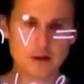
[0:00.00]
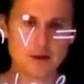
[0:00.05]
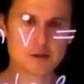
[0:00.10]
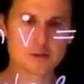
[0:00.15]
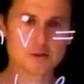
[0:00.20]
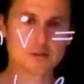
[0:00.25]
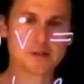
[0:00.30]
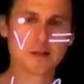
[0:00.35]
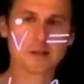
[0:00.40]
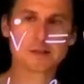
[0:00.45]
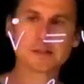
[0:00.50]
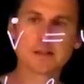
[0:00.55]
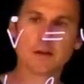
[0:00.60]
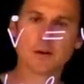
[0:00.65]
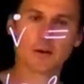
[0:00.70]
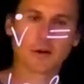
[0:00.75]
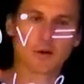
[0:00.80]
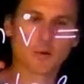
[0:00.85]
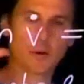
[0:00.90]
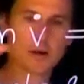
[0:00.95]
So as you can see, our
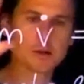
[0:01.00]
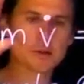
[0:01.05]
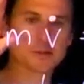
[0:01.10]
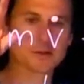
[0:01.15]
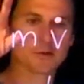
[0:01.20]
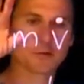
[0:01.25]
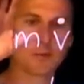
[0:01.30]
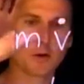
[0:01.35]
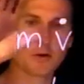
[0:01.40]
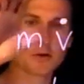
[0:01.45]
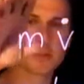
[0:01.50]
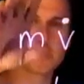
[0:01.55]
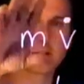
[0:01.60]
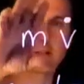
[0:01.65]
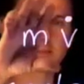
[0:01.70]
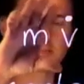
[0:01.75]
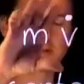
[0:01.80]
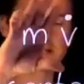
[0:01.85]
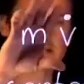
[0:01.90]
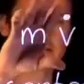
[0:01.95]
equations of motion are
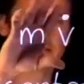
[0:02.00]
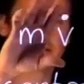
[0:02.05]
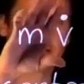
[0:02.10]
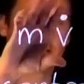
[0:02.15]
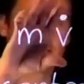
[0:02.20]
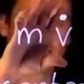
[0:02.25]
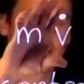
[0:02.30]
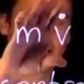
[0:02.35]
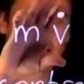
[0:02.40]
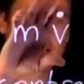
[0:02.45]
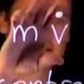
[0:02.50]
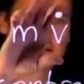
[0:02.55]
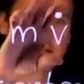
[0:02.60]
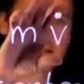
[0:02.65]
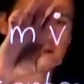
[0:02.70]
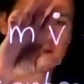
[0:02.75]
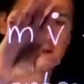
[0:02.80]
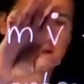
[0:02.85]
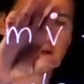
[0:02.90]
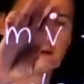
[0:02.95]
specified in
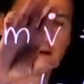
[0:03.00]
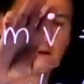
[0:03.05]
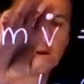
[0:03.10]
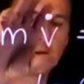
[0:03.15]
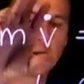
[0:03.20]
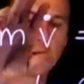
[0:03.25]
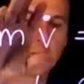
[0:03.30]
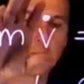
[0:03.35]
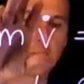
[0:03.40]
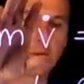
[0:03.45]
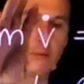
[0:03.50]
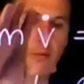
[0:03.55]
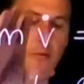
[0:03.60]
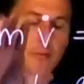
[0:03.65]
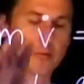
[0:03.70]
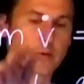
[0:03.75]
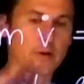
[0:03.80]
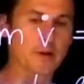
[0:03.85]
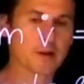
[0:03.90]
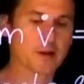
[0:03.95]
velocity, but
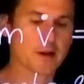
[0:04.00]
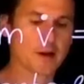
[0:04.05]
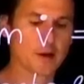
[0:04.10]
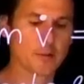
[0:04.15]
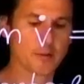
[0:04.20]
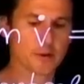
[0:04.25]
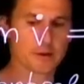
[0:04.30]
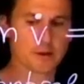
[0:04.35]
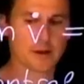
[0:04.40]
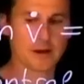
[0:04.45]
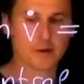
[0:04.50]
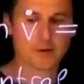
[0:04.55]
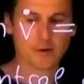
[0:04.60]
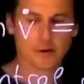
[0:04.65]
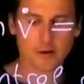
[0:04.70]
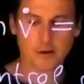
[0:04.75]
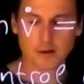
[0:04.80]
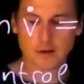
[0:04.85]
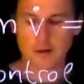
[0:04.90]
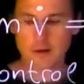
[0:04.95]
we really care about the error.
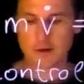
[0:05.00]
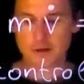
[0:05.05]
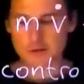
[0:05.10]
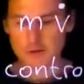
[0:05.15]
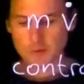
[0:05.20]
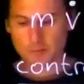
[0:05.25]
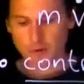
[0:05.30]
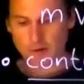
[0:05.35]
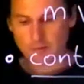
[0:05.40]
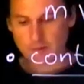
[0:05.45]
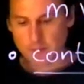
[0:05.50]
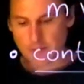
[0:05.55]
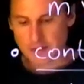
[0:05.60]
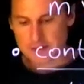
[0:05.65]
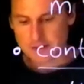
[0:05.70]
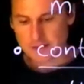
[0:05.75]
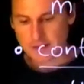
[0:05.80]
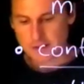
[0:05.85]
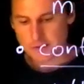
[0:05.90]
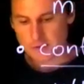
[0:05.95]
So it probably makes
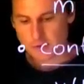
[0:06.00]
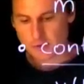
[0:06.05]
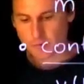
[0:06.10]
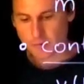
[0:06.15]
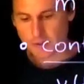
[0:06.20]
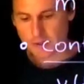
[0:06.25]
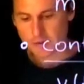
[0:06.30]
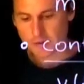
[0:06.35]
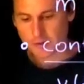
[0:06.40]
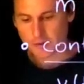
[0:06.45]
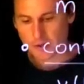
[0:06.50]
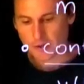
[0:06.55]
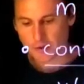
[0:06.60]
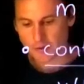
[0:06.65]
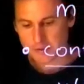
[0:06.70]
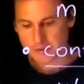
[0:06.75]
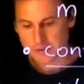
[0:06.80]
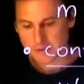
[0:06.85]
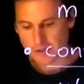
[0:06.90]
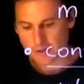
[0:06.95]
sense to write down how
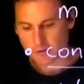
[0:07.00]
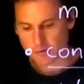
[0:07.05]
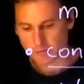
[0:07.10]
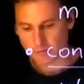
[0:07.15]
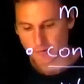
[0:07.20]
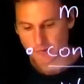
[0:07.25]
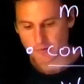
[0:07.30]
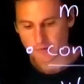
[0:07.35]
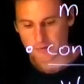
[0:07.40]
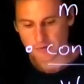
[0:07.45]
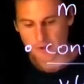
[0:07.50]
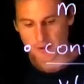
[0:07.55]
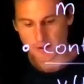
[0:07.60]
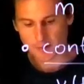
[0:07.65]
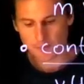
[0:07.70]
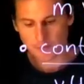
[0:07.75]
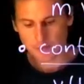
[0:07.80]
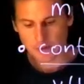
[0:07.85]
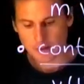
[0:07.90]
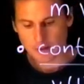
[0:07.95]
does the error evolve over time.
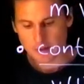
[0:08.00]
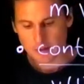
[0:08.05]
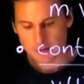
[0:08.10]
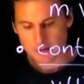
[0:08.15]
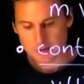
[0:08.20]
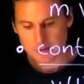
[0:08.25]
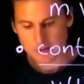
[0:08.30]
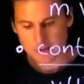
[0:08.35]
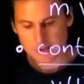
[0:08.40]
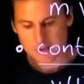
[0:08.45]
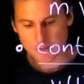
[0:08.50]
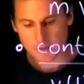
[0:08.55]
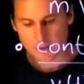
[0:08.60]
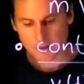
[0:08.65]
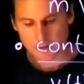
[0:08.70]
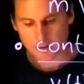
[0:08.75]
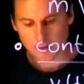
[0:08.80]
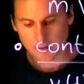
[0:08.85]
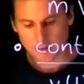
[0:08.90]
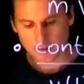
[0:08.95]
So let's write
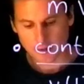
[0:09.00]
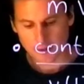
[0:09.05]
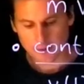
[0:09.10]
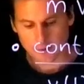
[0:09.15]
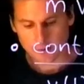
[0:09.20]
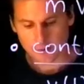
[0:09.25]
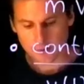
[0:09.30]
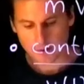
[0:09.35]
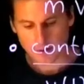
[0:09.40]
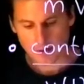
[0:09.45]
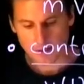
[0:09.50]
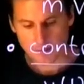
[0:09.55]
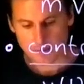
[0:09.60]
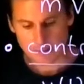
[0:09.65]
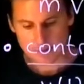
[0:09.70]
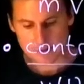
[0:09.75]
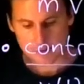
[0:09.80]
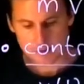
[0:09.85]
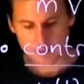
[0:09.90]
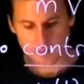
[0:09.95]
down the
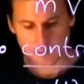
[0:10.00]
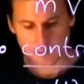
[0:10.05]
aerodynamics.